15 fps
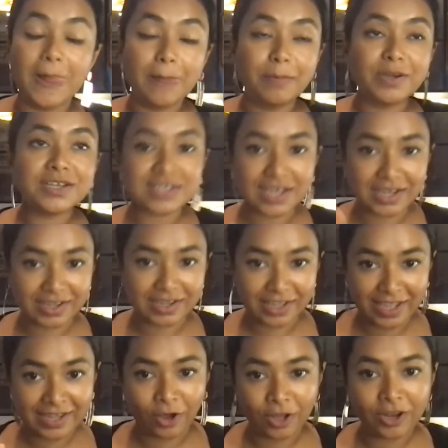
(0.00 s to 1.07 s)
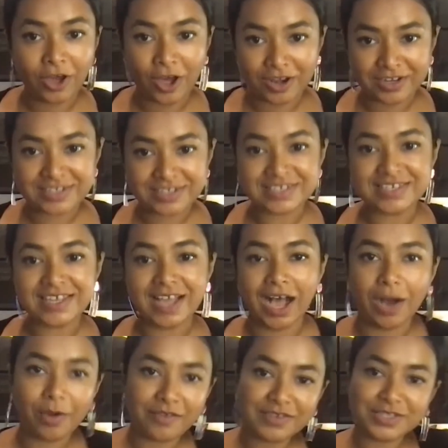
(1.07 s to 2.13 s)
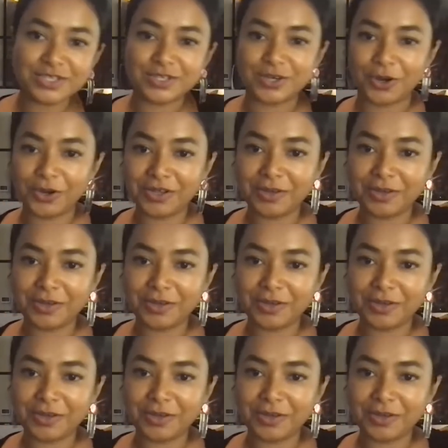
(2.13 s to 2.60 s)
Because in all honesty, however strong